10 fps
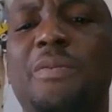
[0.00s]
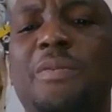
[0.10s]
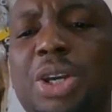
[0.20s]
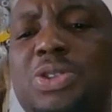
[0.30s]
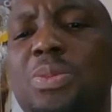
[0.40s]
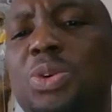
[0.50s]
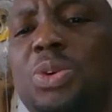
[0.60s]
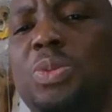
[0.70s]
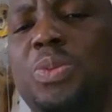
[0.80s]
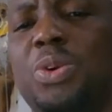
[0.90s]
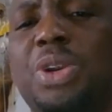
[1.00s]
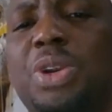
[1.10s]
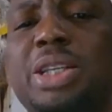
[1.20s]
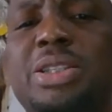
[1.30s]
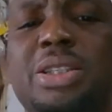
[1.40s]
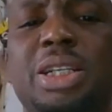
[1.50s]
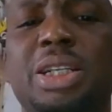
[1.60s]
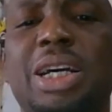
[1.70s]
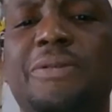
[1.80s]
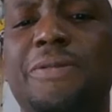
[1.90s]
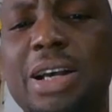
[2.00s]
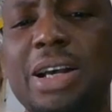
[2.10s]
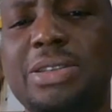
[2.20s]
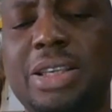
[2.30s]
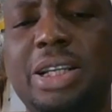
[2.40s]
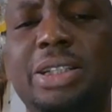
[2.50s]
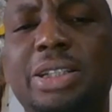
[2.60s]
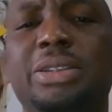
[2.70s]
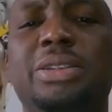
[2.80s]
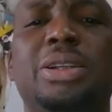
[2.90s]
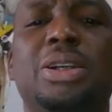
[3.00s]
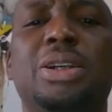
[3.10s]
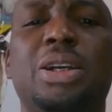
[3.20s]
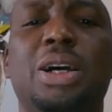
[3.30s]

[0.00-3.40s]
We have made some good progress in advancing